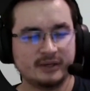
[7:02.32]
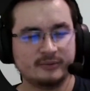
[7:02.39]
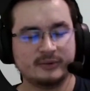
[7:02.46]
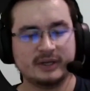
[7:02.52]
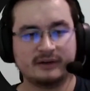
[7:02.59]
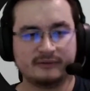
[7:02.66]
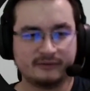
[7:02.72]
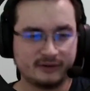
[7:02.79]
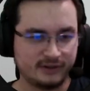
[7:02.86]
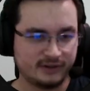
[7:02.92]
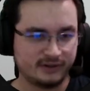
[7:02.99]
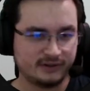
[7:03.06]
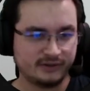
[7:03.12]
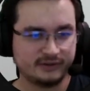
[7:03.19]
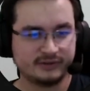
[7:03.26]
we have
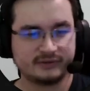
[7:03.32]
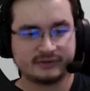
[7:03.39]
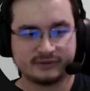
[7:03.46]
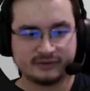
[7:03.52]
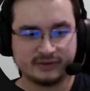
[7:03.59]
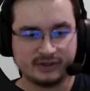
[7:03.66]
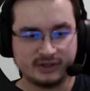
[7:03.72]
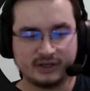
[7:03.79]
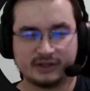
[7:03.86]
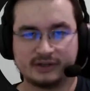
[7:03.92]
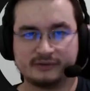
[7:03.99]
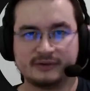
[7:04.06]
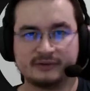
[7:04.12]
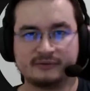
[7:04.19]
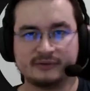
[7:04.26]
uh, a lot
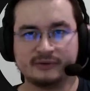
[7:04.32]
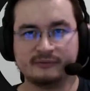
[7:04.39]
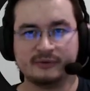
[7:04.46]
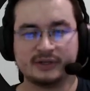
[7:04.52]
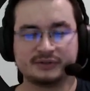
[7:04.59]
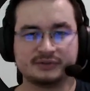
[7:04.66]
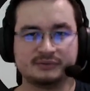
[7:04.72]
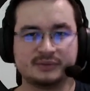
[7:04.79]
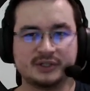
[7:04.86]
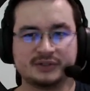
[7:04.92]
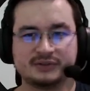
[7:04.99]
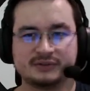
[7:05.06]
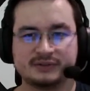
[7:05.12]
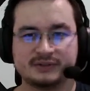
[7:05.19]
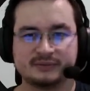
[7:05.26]
of different virtual
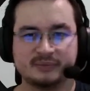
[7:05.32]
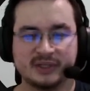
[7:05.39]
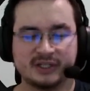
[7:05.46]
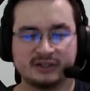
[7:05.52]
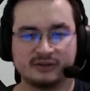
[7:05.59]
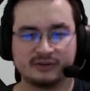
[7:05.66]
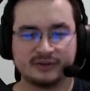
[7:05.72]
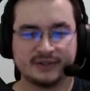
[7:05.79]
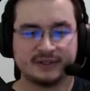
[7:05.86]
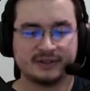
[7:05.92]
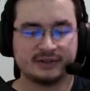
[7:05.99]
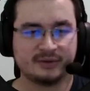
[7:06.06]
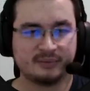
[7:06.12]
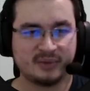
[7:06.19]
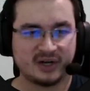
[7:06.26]
modules being loaded
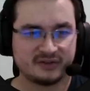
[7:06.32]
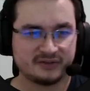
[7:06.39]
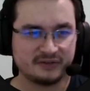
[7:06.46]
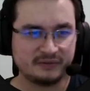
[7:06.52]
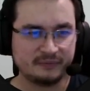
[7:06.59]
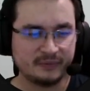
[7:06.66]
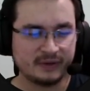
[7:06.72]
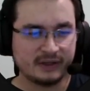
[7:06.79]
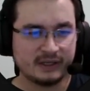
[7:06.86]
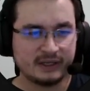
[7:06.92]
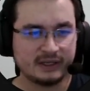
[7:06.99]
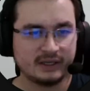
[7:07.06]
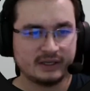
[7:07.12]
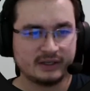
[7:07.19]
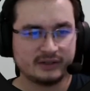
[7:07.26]
in the browser.
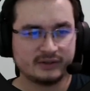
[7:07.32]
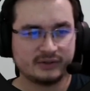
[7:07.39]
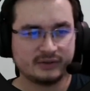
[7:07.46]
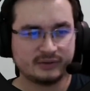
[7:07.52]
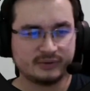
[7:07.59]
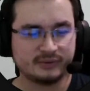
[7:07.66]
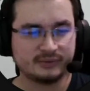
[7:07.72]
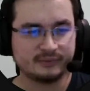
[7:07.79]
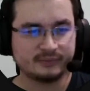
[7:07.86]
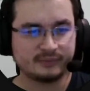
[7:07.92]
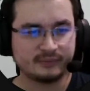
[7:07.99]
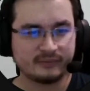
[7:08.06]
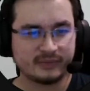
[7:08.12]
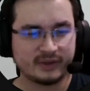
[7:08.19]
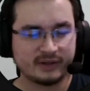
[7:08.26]
So,
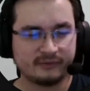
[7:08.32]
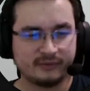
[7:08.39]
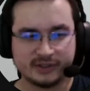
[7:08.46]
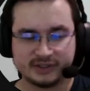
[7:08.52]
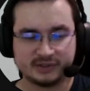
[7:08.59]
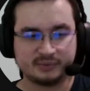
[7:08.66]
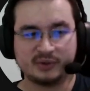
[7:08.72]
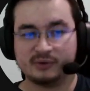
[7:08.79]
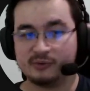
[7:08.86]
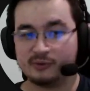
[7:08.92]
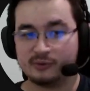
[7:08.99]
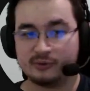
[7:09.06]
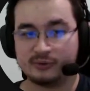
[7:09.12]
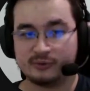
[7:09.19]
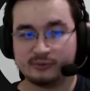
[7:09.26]
for
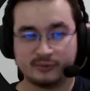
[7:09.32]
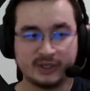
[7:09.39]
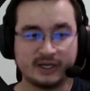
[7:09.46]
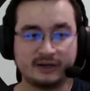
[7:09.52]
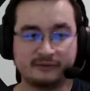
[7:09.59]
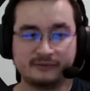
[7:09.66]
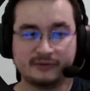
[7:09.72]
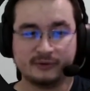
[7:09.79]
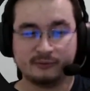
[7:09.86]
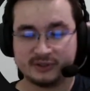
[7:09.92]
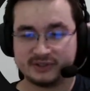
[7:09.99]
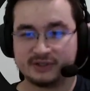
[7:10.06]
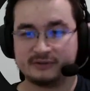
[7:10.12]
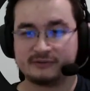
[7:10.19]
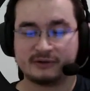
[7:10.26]
example, we have the
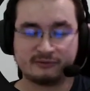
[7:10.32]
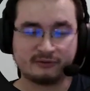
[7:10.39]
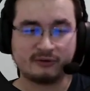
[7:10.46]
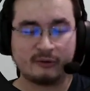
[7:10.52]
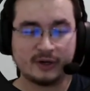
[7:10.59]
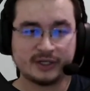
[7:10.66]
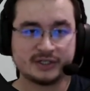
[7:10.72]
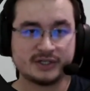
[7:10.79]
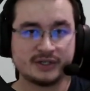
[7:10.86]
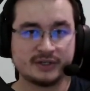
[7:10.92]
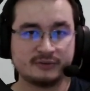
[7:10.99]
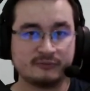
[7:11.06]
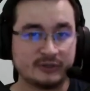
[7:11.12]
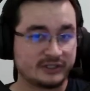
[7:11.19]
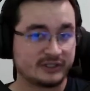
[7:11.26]
resolve
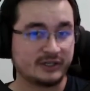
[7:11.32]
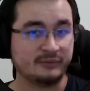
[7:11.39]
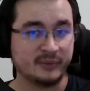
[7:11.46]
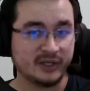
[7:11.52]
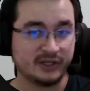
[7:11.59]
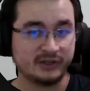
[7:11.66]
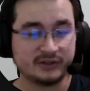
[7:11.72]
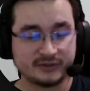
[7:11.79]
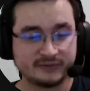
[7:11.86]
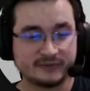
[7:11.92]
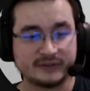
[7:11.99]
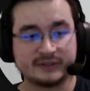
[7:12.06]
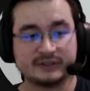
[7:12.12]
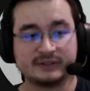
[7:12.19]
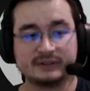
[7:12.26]
configuration, which can be
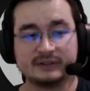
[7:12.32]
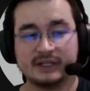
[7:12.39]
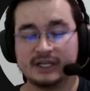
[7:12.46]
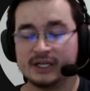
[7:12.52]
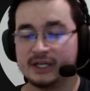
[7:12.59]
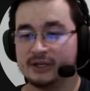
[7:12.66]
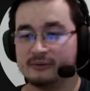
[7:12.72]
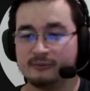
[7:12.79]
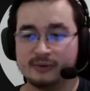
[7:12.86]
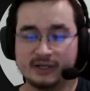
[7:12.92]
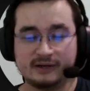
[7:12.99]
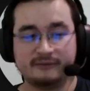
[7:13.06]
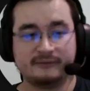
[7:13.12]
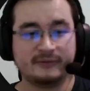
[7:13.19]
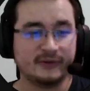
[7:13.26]
useful. We
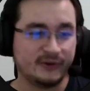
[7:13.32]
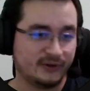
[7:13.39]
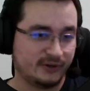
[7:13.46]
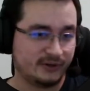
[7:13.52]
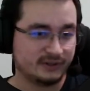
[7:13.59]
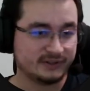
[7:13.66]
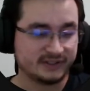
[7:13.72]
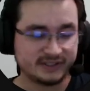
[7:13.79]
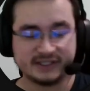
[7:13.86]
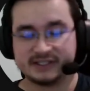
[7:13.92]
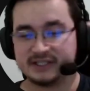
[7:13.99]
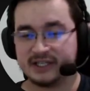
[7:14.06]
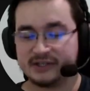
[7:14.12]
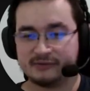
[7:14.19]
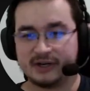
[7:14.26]
have the
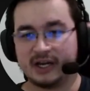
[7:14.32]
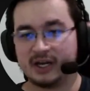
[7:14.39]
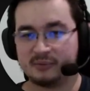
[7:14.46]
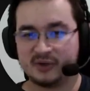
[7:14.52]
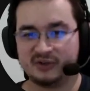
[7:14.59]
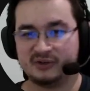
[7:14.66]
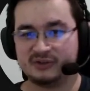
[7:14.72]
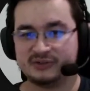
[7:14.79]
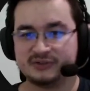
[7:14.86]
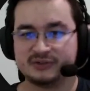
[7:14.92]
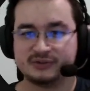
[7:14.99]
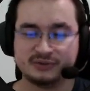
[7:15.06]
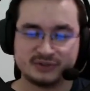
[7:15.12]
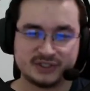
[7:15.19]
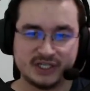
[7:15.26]
CSS variables
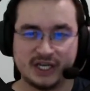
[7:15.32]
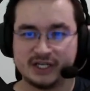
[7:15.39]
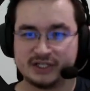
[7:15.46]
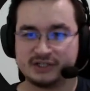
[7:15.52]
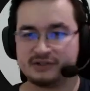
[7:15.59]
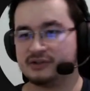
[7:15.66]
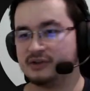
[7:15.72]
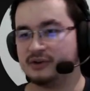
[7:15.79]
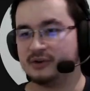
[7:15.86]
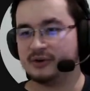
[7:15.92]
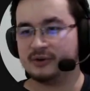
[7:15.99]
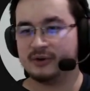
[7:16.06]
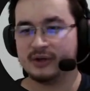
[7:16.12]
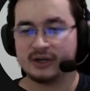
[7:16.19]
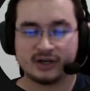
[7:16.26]
to change
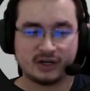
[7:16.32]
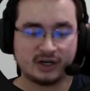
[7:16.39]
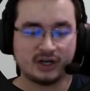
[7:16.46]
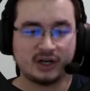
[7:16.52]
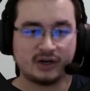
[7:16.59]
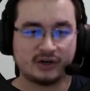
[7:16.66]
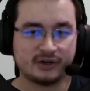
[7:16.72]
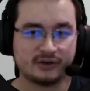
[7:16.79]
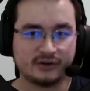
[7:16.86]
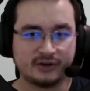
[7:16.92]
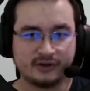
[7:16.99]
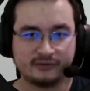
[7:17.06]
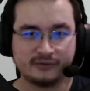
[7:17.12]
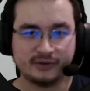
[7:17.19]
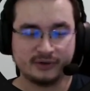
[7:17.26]
the color
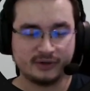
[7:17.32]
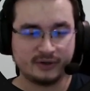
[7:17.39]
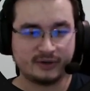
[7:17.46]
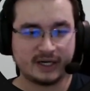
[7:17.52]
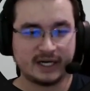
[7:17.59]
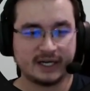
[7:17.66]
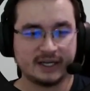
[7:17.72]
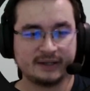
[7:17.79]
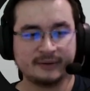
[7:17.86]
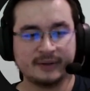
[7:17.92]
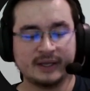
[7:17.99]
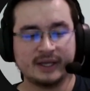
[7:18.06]
of the UI.